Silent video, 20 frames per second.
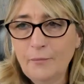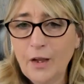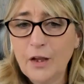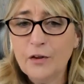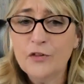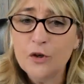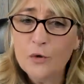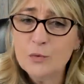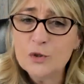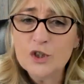
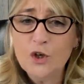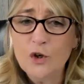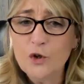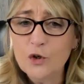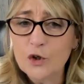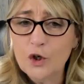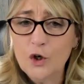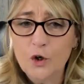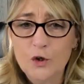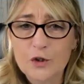That was all
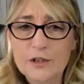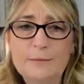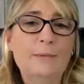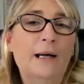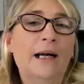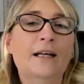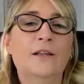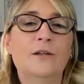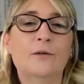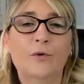caused
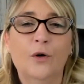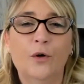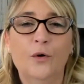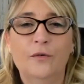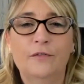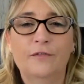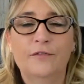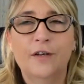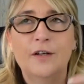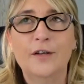by the roof
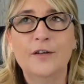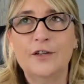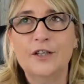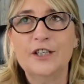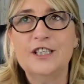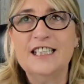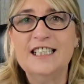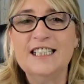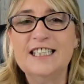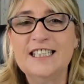
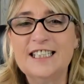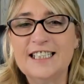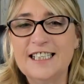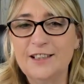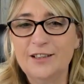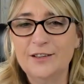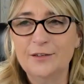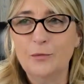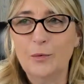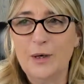that is
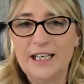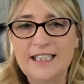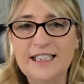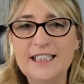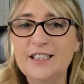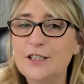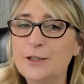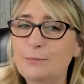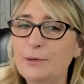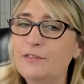still
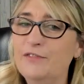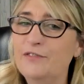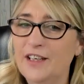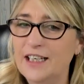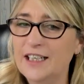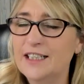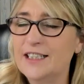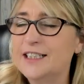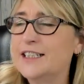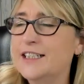waiting to be
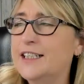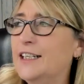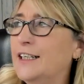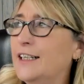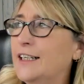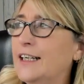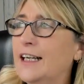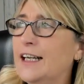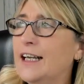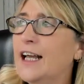fixed.
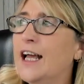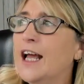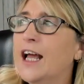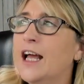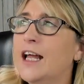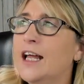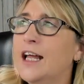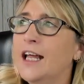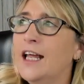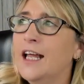
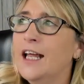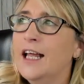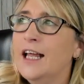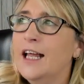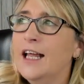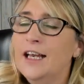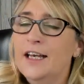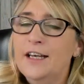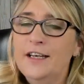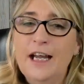
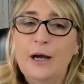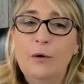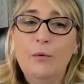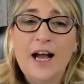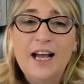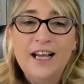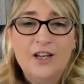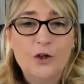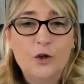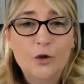Now,
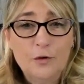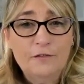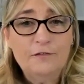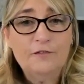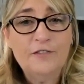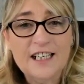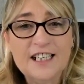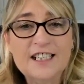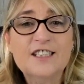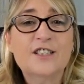I could
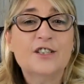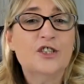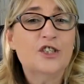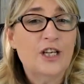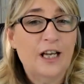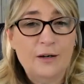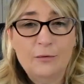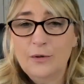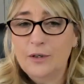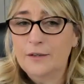fix the
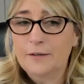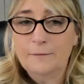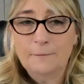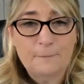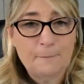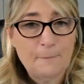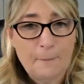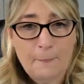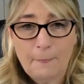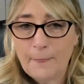shower.
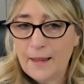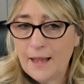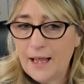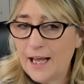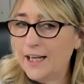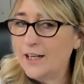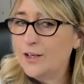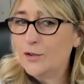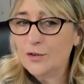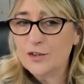
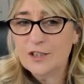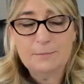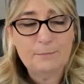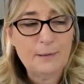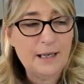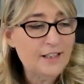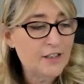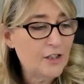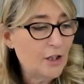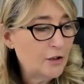I could
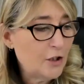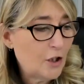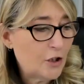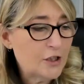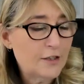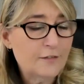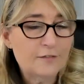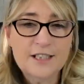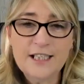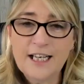spend a lot
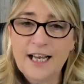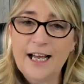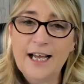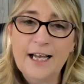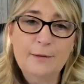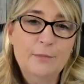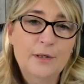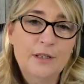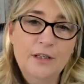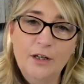of
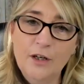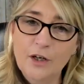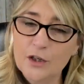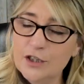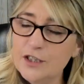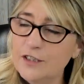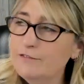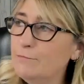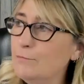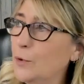time and a lot
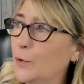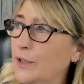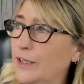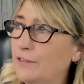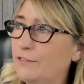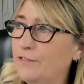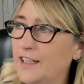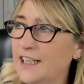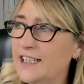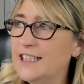of money
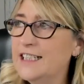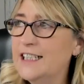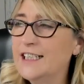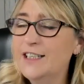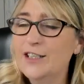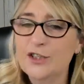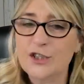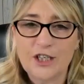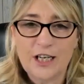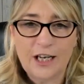fixing
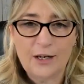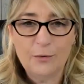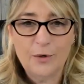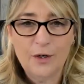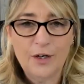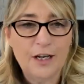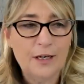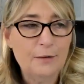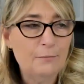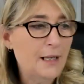the shower
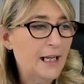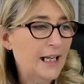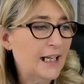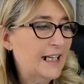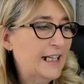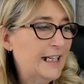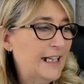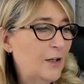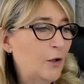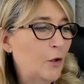and
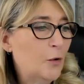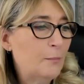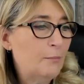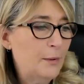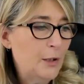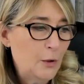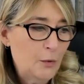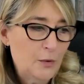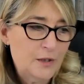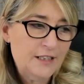making it look
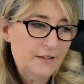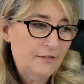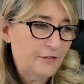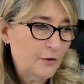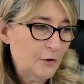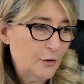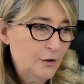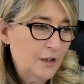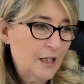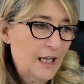
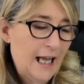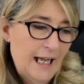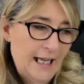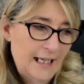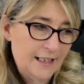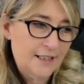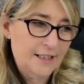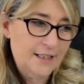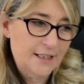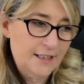beautiful
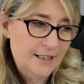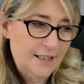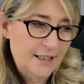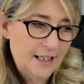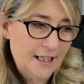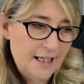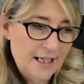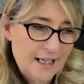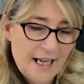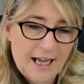and
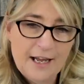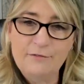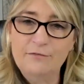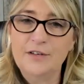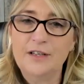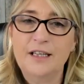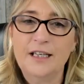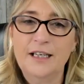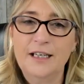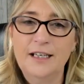
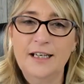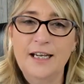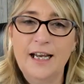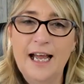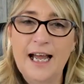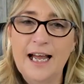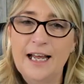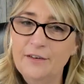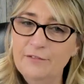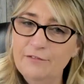everything
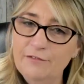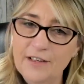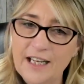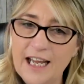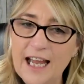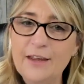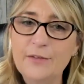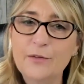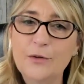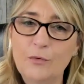and
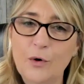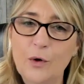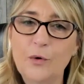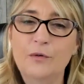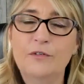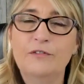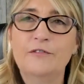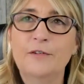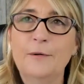forget the roof.